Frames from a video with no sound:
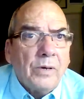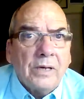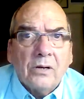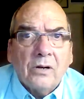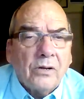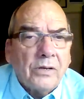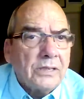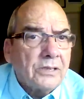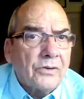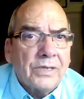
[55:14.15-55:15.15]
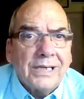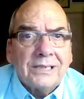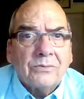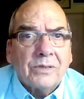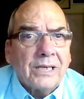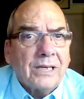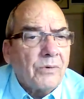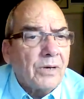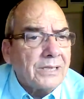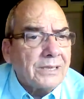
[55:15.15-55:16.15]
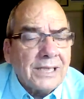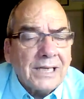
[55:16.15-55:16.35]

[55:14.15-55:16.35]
we get all these old things and we're getting ready to